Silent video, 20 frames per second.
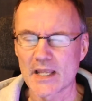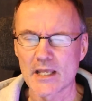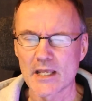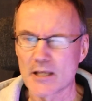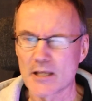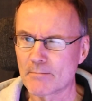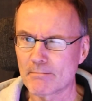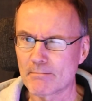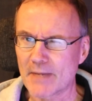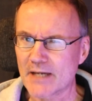
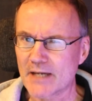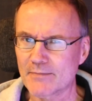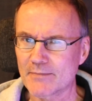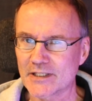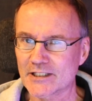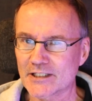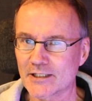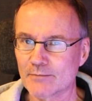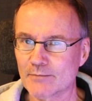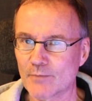My mental
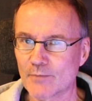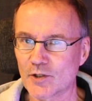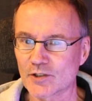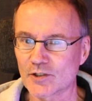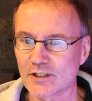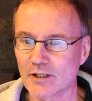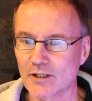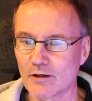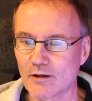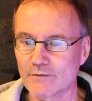model
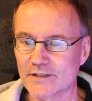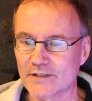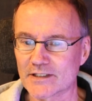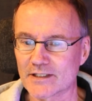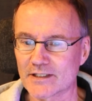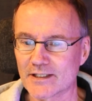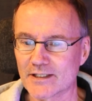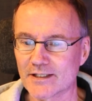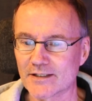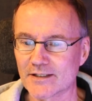of it
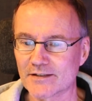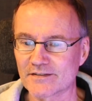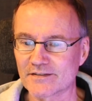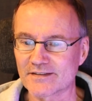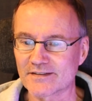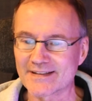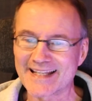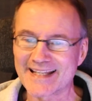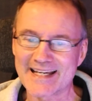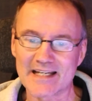is
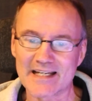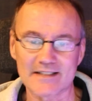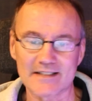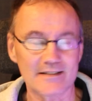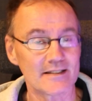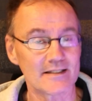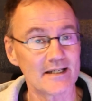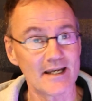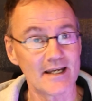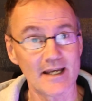that
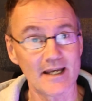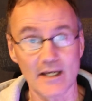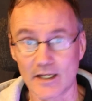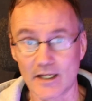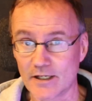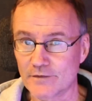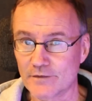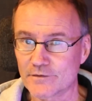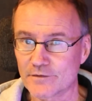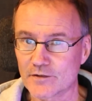
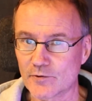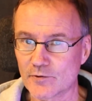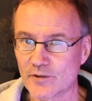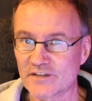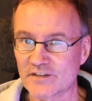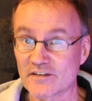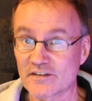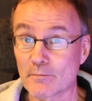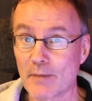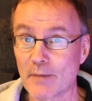if there is a
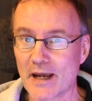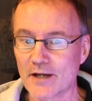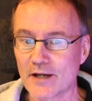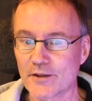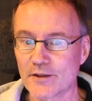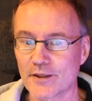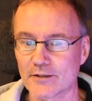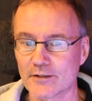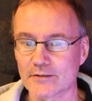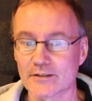
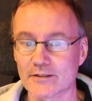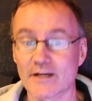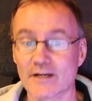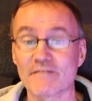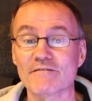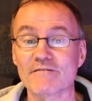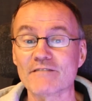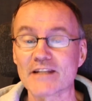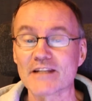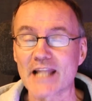Python
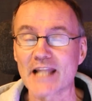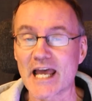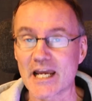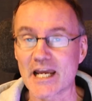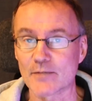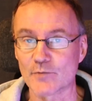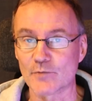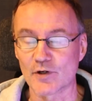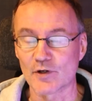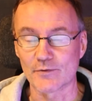
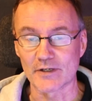library